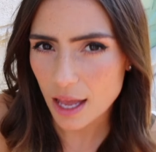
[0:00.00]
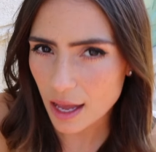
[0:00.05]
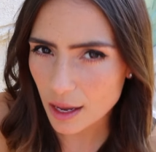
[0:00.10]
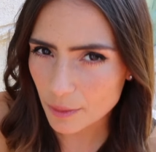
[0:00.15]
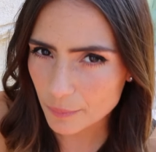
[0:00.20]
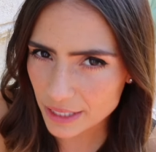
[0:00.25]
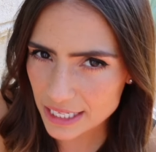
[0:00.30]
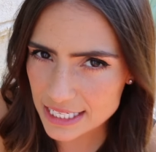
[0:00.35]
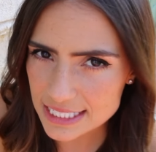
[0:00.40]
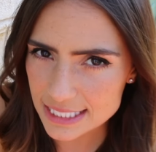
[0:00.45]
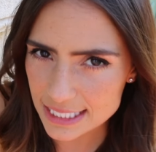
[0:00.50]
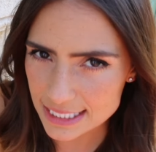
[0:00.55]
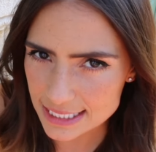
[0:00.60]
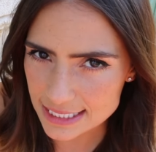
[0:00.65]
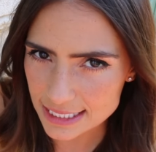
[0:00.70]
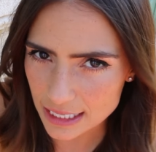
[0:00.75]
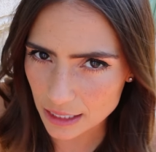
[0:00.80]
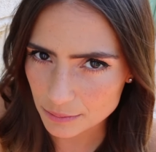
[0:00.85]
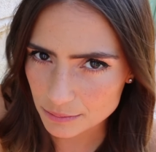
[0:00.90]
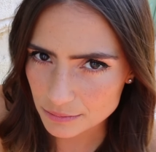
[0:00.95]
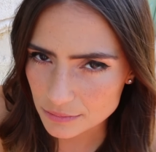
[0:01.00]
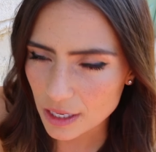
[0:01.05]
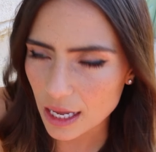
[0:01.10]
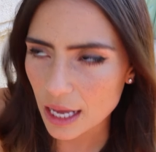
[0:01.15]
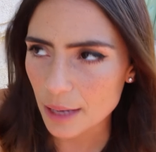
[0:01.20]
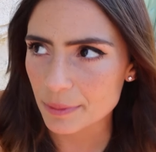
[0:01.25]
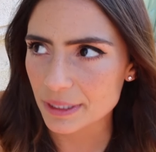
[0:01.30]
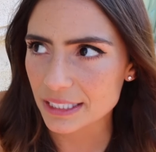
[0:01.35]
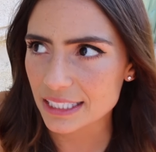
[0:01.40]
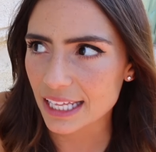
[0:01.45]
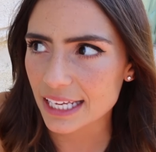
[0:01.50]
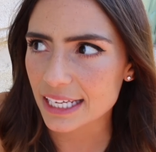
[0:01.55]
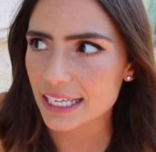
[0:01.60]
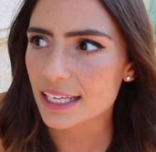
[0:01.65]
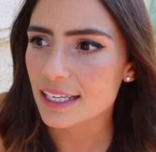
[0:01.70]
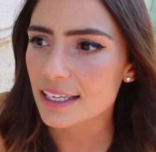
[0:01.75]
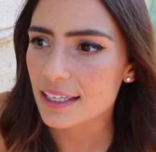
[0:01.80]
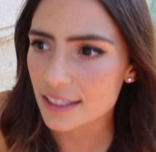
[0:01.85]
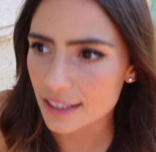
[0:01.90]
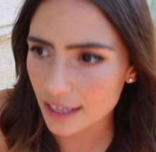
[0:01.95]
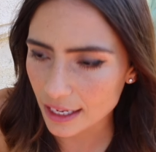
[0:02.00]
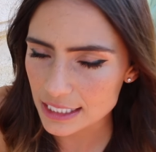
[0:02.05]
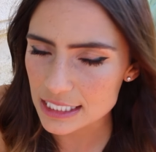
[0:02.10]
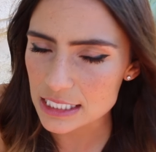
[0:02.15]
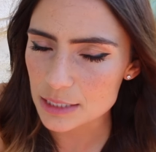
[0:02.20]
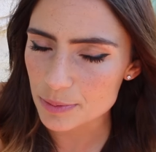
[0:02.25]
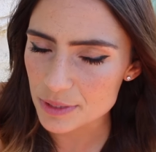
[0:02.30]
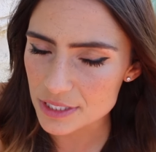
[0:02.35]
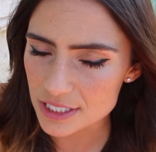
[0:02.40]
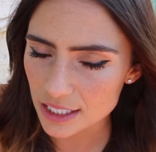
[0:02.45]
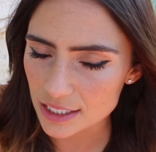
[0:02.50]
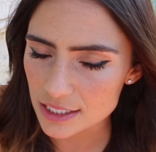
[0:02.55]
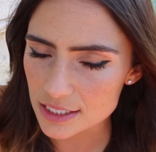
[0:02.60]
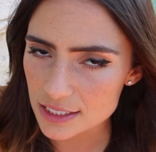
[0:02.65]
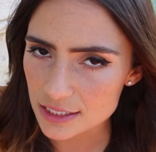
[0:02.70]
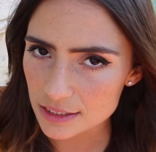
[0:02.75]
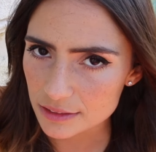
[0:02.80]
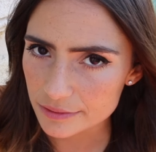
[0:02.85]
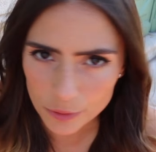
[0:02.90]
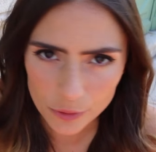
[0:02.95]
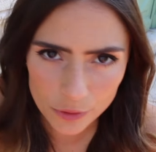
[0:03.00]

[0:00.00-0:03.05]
And when I say some, I mean like 90%.